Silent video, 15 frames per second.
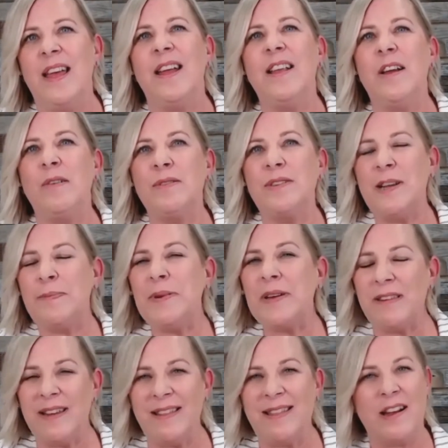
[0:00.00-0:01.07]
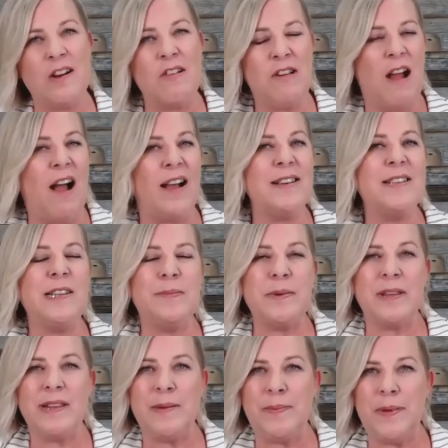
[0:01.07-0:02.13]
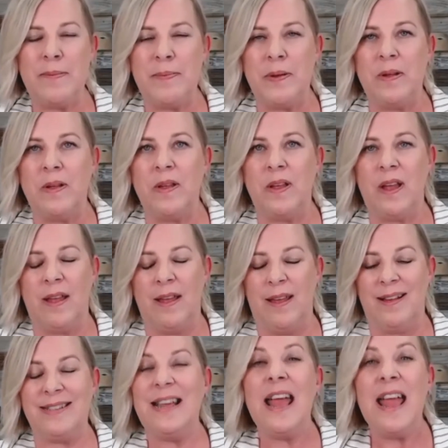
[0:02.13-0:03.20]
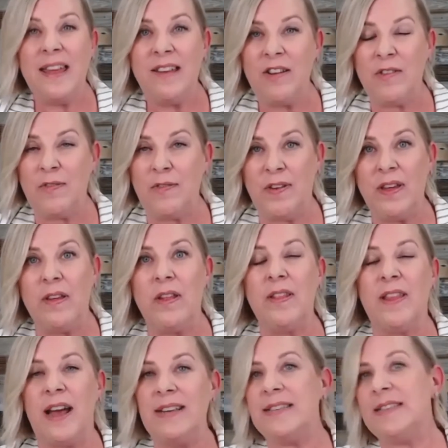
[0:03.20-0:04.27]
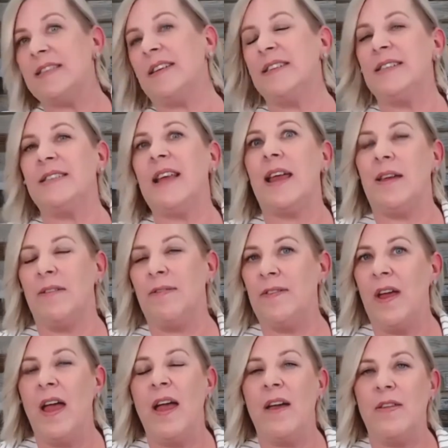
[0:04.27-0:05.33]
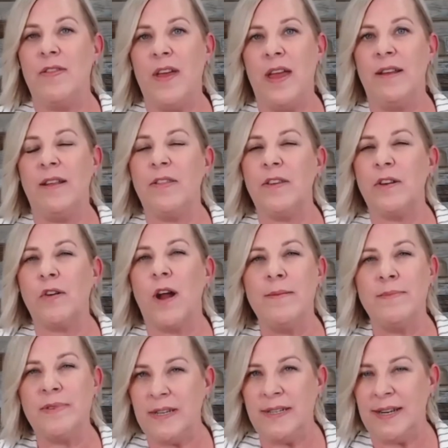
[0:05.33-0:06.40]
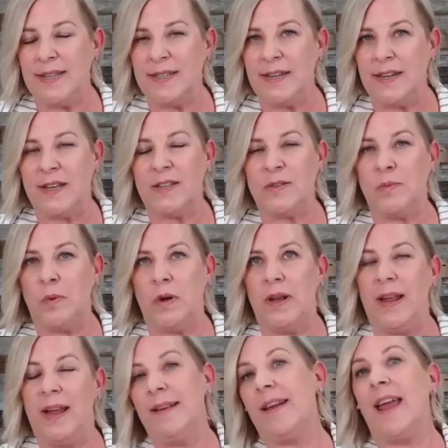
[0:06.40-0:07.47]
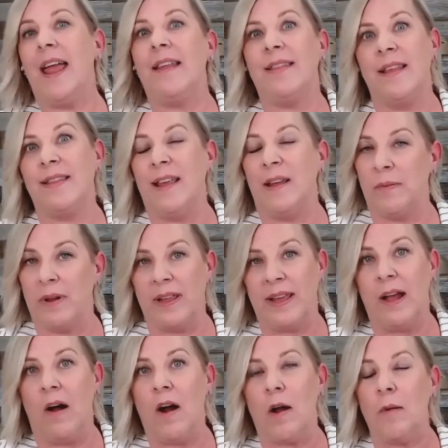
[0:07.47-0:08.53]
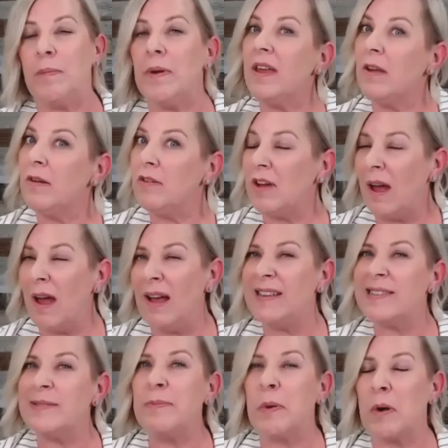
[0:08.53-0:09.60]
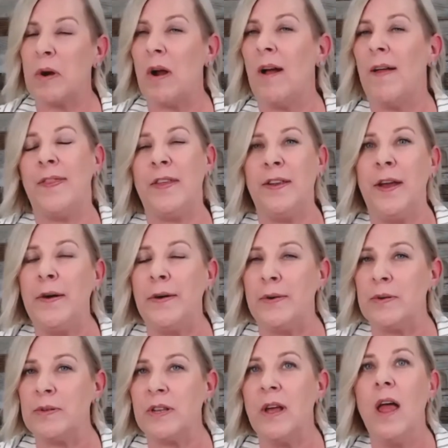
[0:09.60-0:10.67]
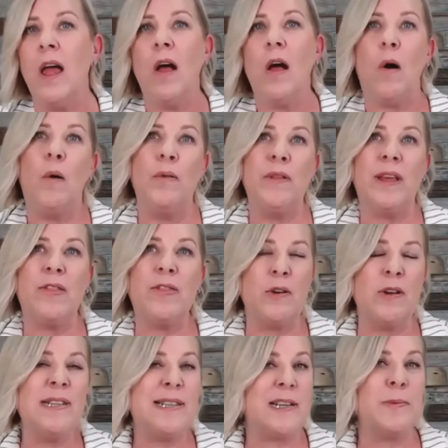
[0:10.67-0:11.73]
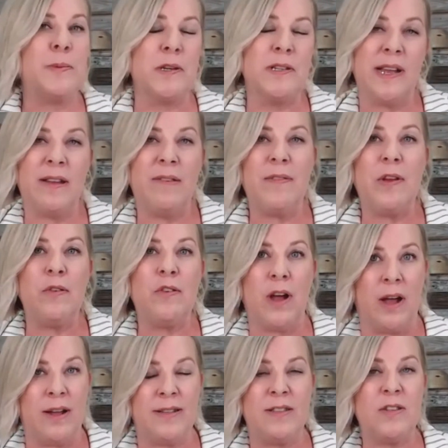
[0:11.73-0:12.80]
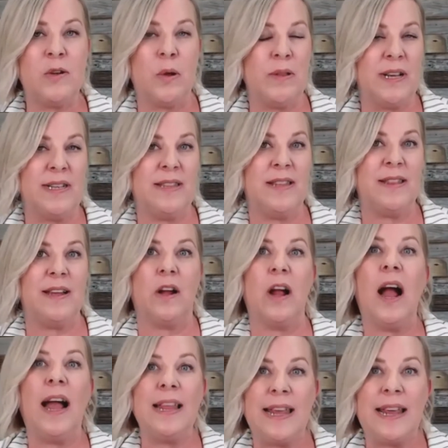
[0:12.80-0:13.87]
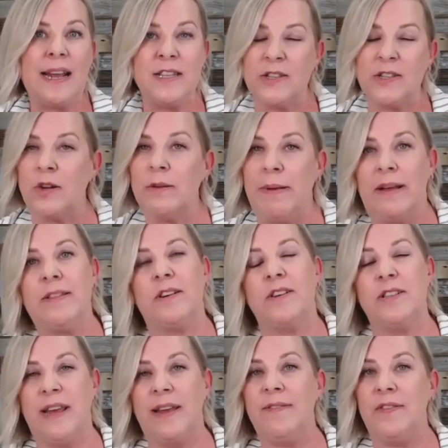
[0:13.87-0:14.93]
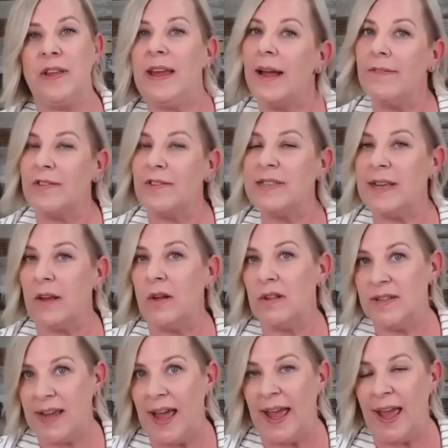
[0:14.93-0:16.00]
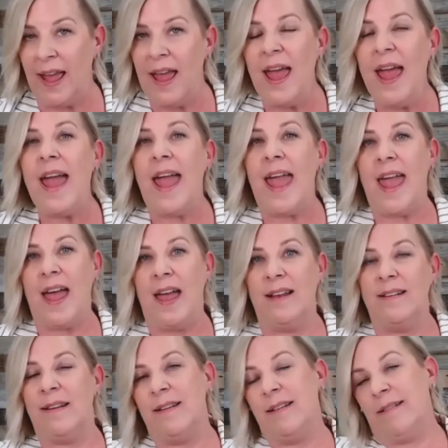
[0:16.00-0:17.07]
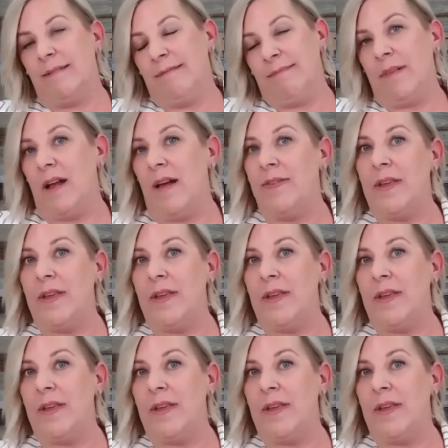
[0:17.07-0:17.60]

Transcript: You know, typically they're not. Typically, people tend to feel less safe than the crime statistics would indicate that they really are. But Utah is more on the nose. Only 36% of Utahns told us that they're highly concerned about their safety every single day. And on